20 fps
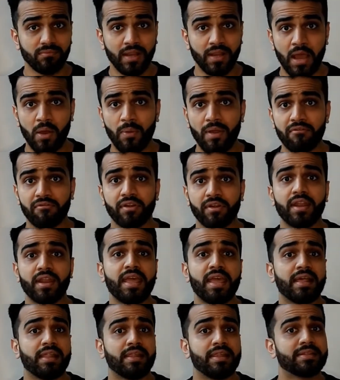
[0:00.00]
However,
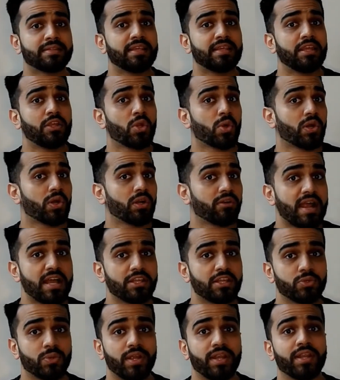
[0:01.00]
let's say you're a
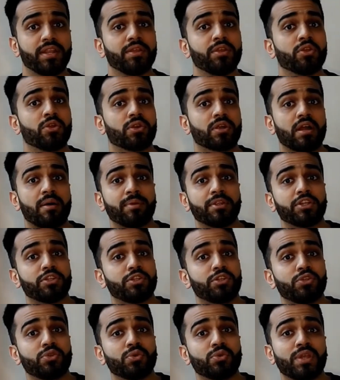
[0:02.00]
graduate, you're coming to
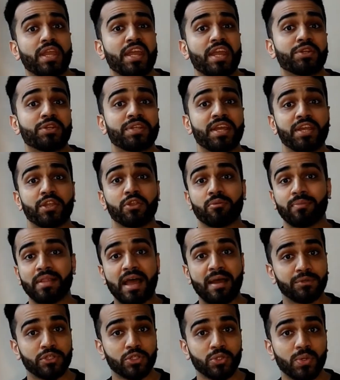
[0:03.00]
the UK to take your
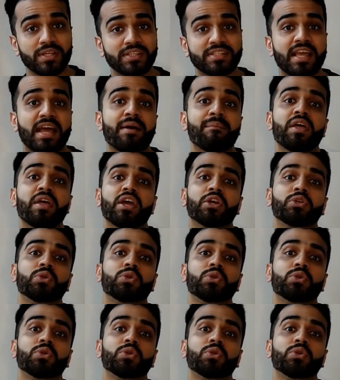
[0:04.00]
PLAB 2 exam,